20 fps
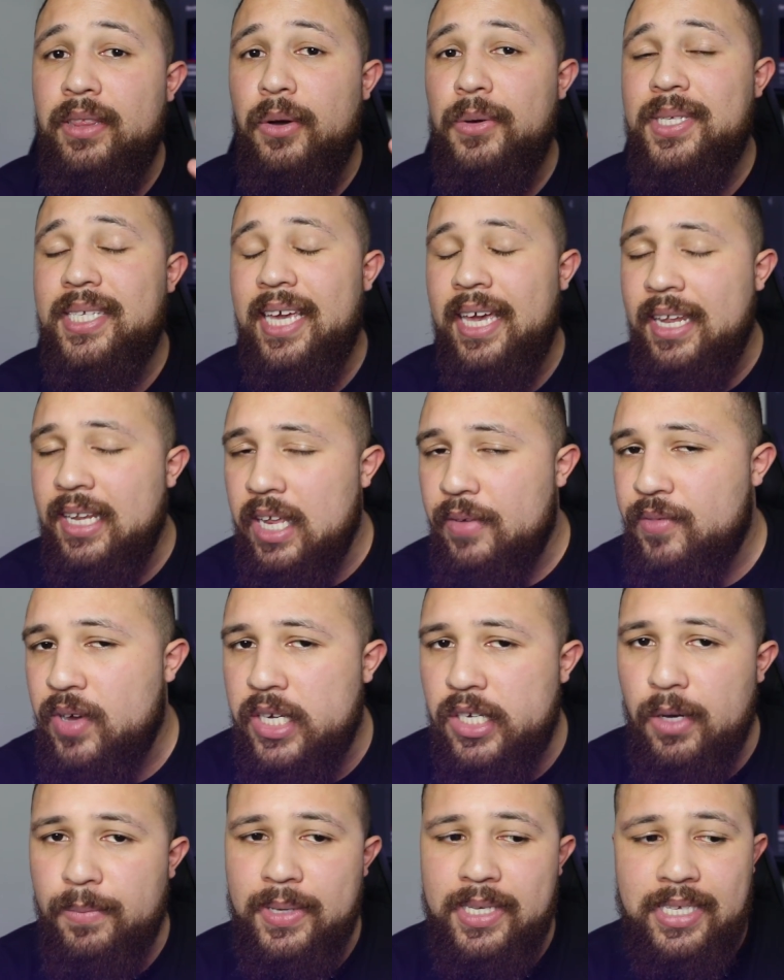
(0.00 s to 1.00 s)
those
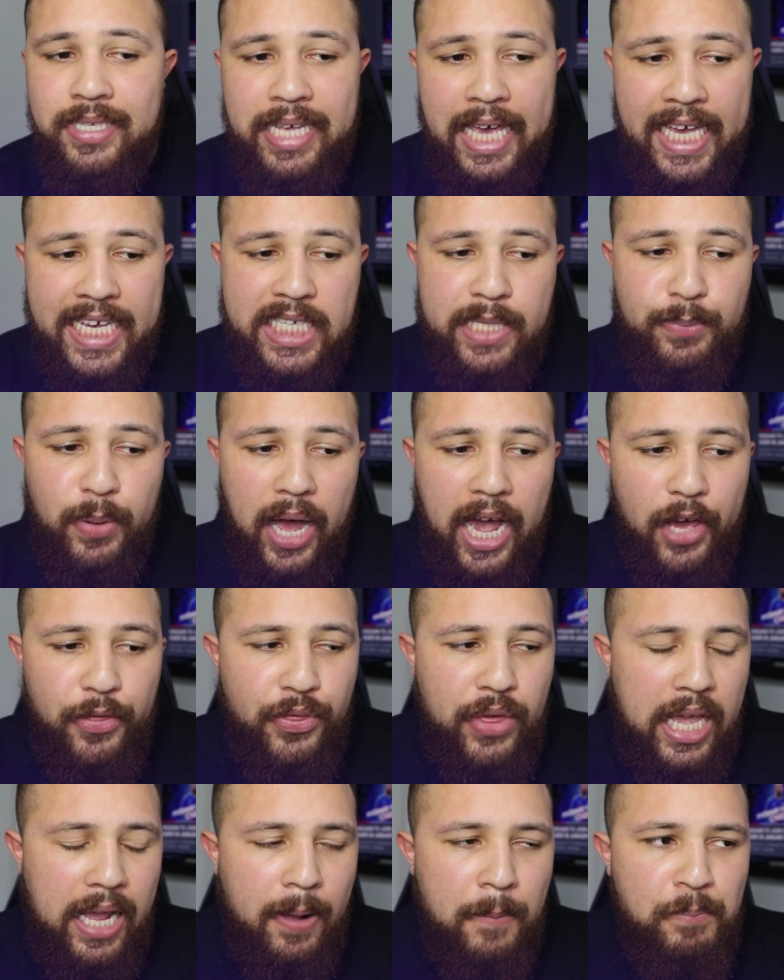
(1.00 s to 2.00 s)
individual mistakes, but I
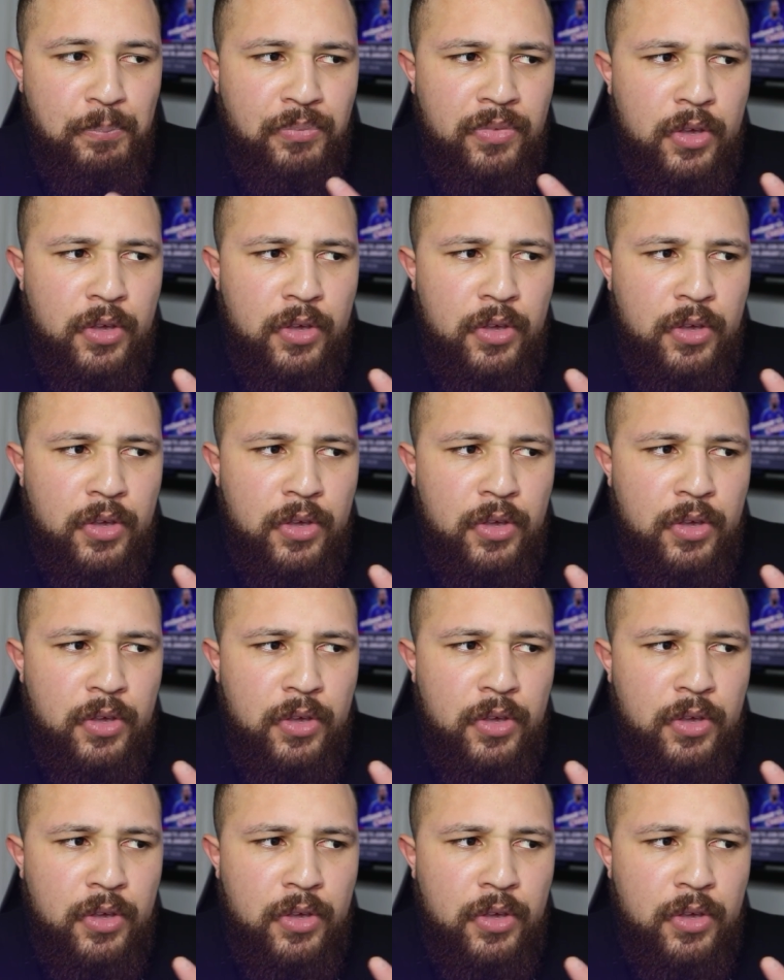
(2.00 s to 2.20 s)
think